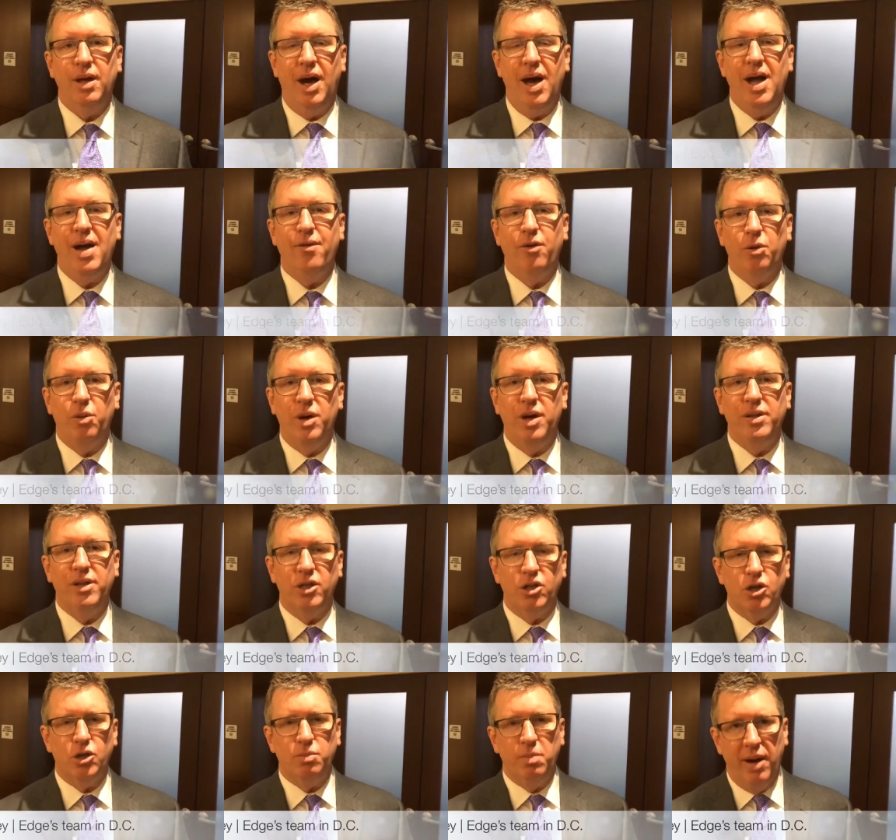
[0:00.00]
Hi everyone,
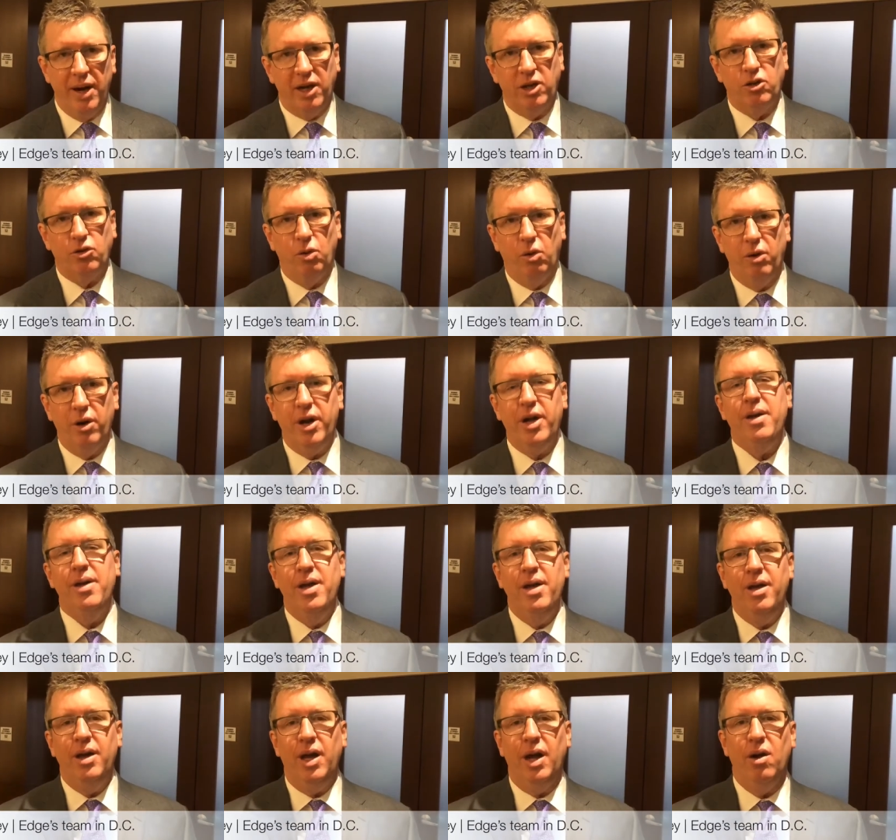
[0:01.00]
this is Mike Torrey
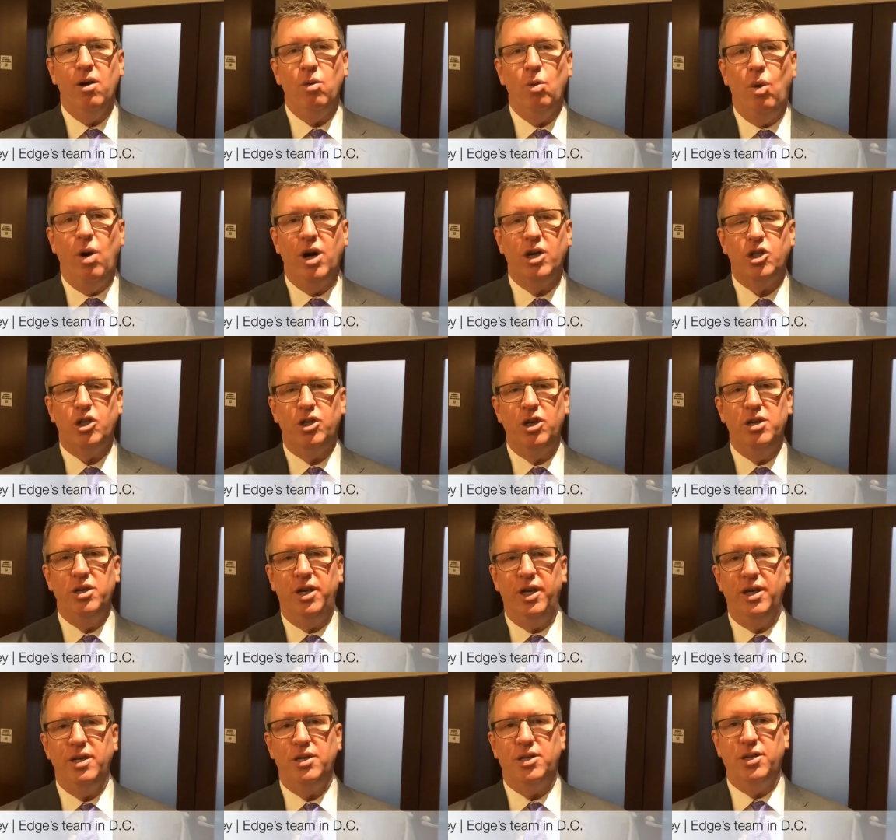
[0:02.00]
here in Washington,
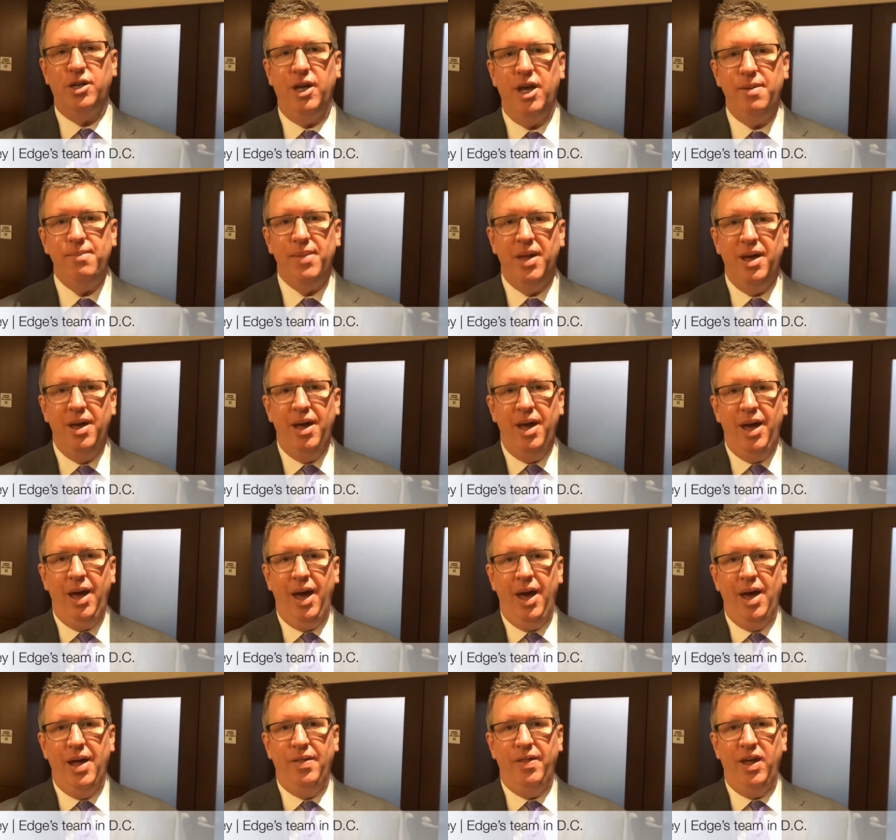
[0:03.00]
D.C.
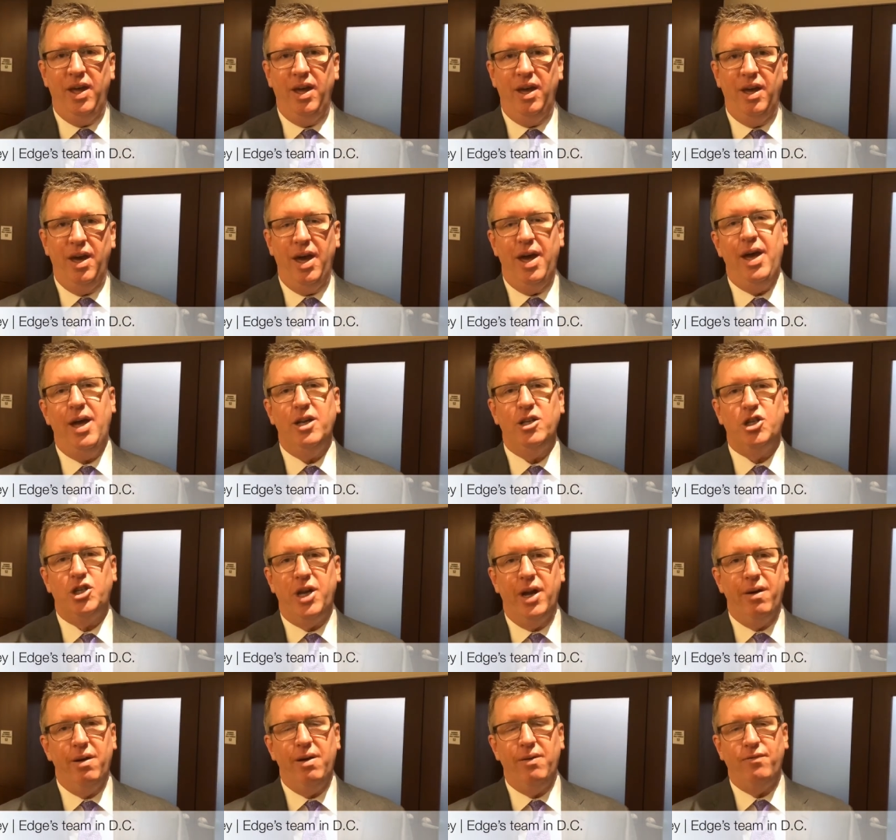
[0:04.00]
And the Edge
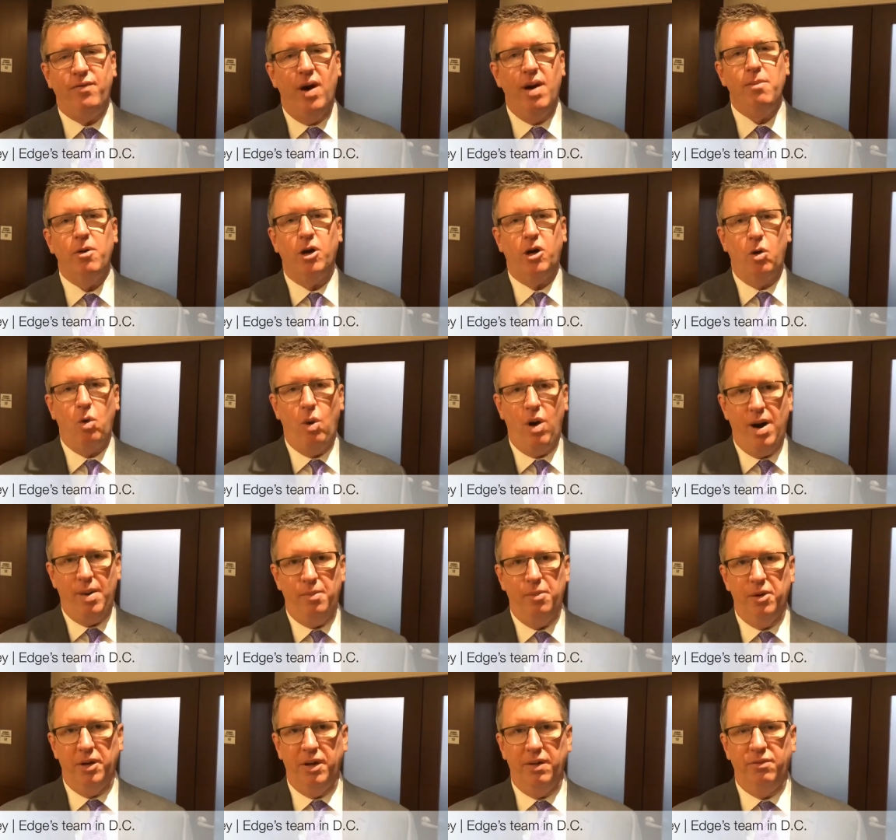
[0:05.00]
Dairy Farmer
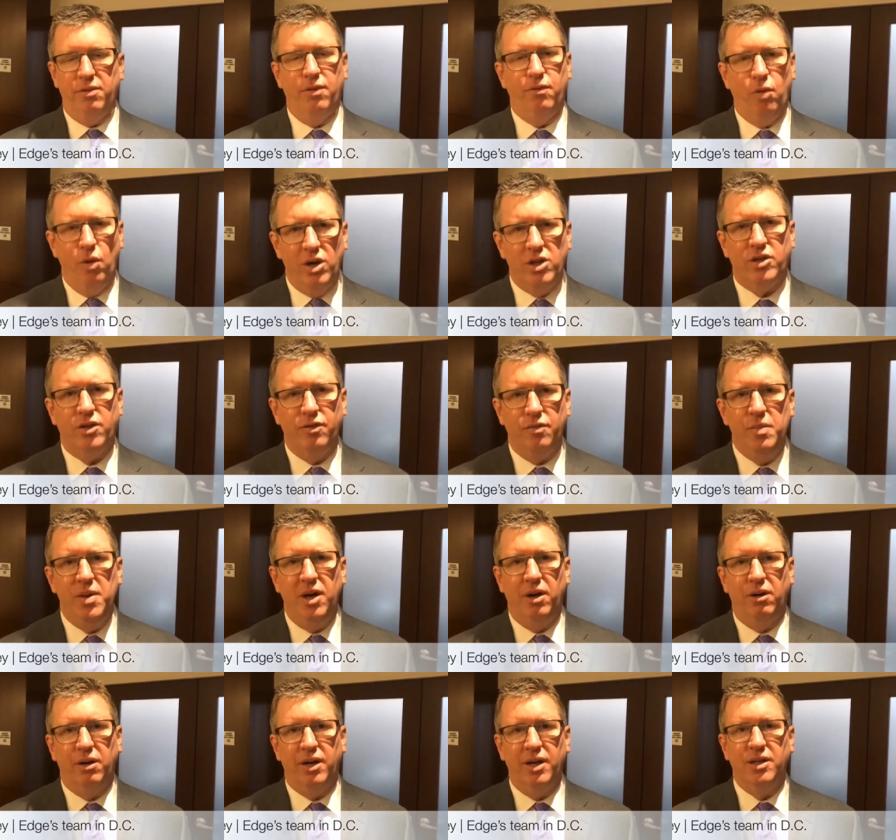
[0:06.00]
Cooperative, the Voice of
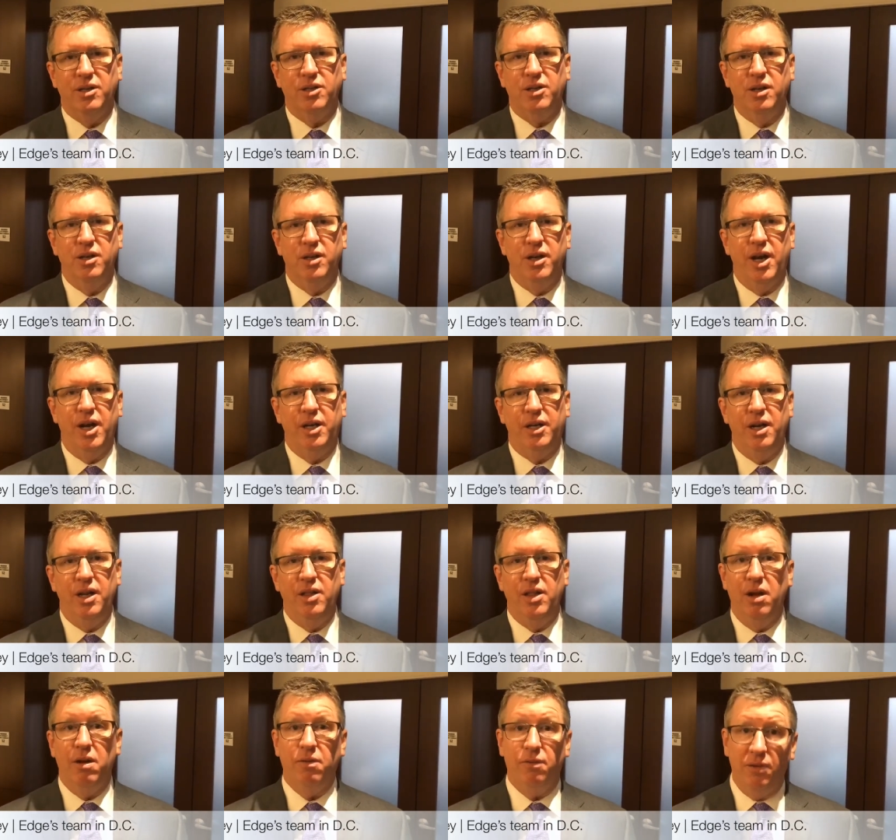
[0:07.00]
Milk, is
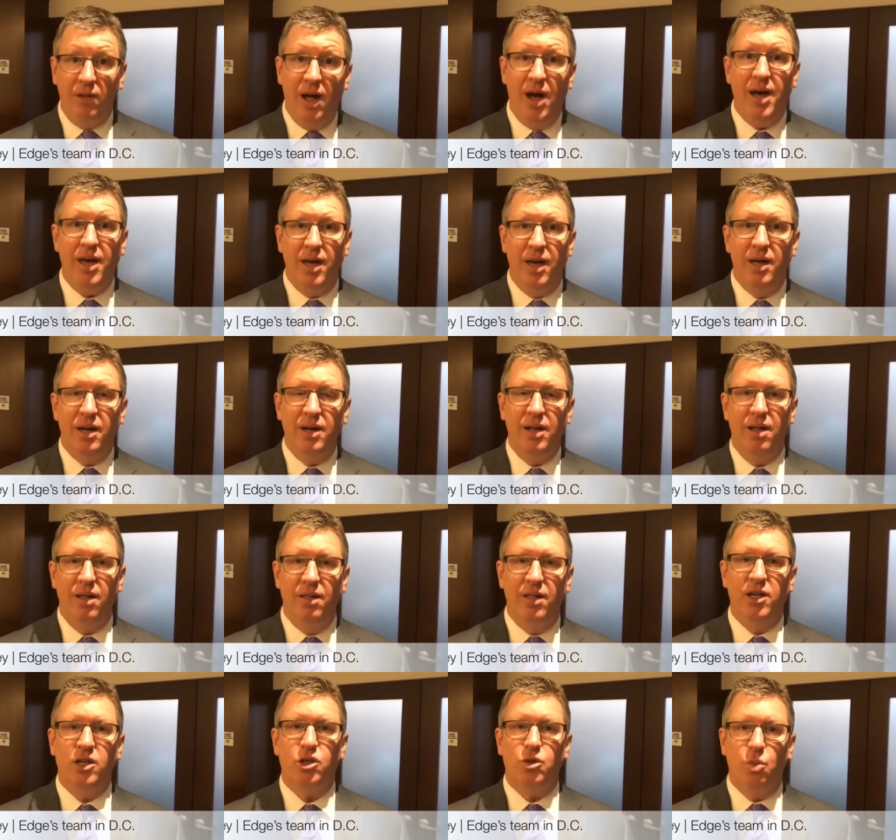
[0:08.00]
conducting their fly-in
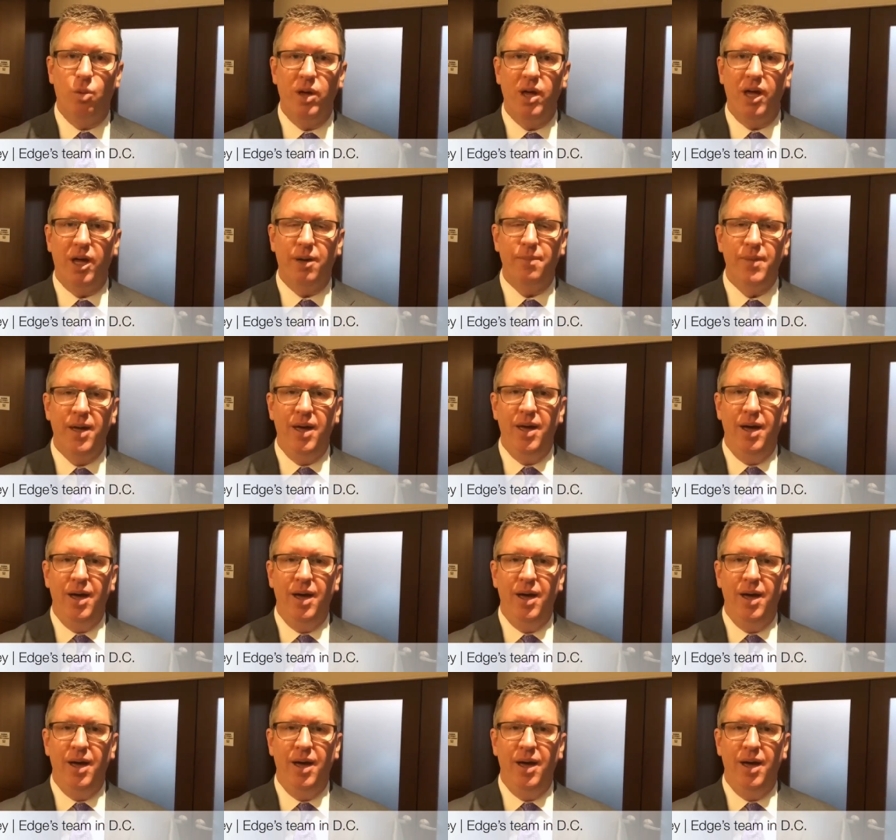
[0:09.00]
this week.